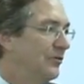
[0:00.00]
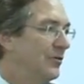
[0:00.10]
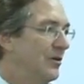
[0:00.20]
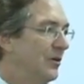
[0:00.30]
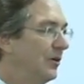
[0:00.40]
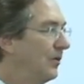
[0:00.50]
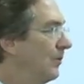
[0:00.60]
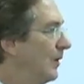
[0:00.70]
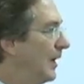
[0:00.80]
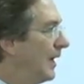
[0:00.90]

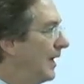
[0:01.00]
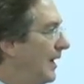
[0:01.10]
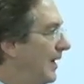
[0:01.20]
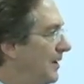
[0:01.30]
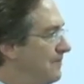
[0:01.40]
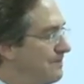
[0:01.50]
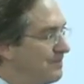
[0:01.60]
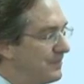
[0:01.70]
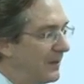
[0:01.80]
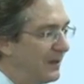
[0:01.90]
to um,